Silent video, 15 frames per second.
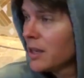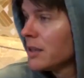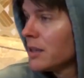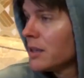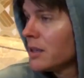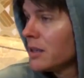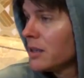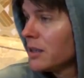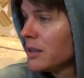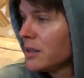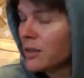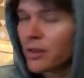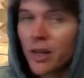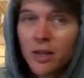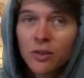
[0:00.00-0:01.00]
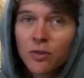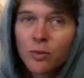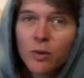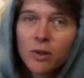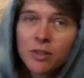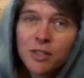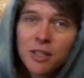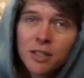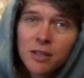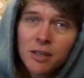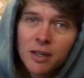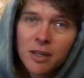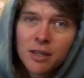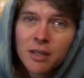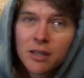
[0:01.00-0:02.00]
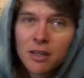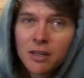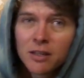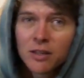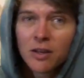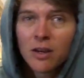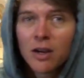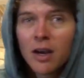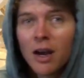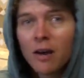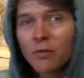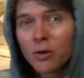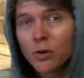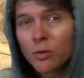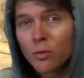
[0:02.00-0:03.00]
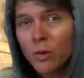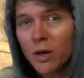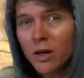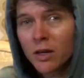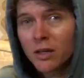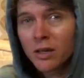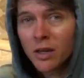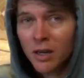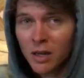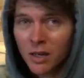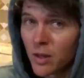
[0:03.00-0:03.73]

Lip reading: And thanks for watching. And have a good one.